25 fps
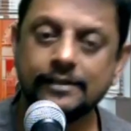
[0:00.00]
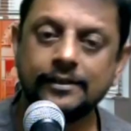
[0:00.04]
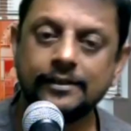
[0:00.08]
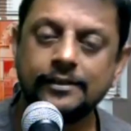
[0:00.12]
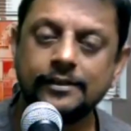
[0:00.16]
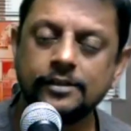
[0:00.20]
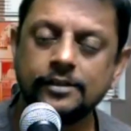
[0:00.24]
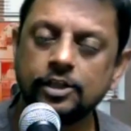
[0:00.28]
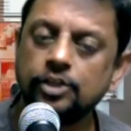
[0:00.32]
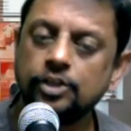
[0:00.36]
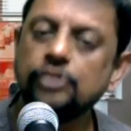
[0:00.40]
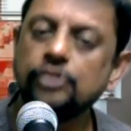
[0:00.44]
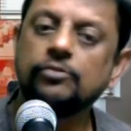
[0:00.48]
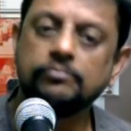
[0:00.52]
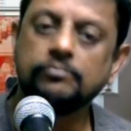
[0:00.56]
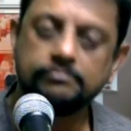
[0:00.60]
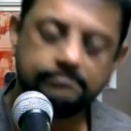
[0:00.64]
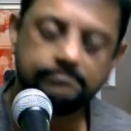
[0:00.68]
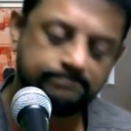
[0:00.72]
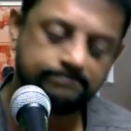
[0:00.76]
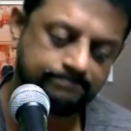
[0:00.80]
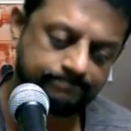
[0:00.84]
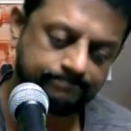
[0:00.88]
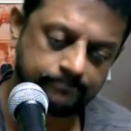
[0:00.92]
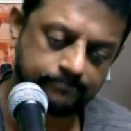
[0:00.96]
in the New.
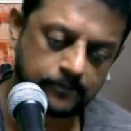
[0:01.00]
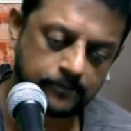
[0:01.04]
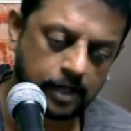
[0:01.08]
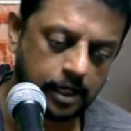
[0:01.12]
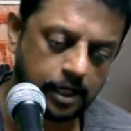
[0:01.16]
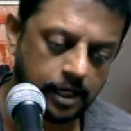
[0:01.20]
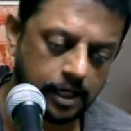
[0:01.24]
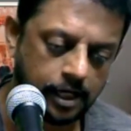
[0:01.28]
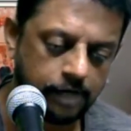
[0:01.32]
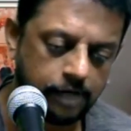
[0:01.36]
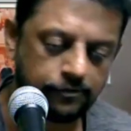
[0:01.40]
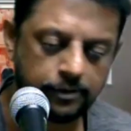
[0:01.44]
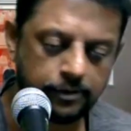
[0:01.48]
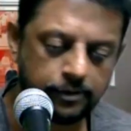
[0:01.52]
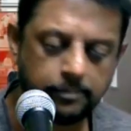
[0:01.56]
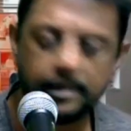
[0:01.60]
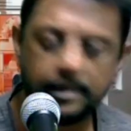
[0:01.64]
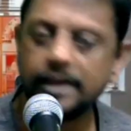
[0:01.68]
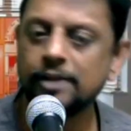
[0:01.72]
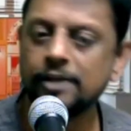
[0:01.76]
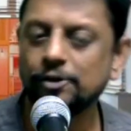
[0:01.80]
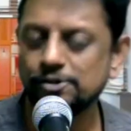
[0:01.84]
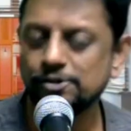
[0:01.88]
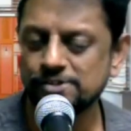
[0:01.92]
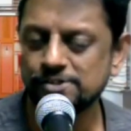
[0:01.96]

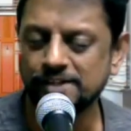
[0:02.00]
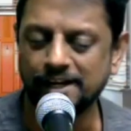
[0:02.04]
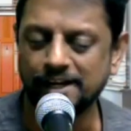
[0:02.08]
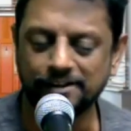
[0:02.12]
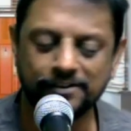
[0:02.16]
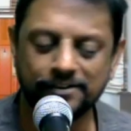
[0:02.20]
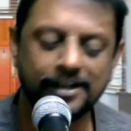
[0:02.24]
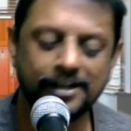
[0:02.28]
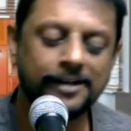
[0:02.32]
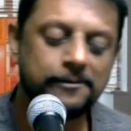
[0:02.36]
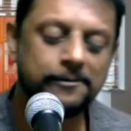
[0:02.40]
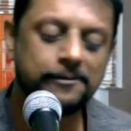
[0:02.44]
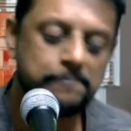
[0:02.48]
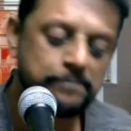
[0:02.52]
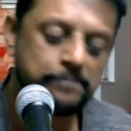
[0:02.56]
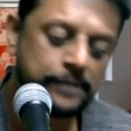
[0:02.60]
Everybody knows that, right?